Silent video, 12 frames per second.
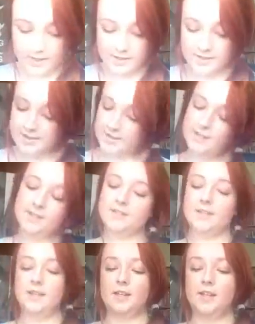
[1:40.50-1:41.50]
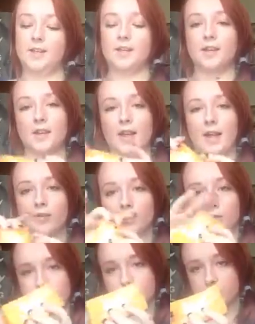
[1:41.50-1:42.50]
This is the
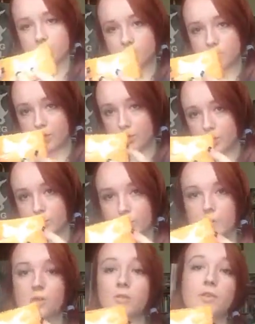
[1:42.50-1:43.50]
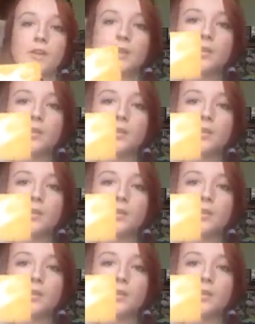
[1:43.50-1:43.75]
Carrot soap. I'll get it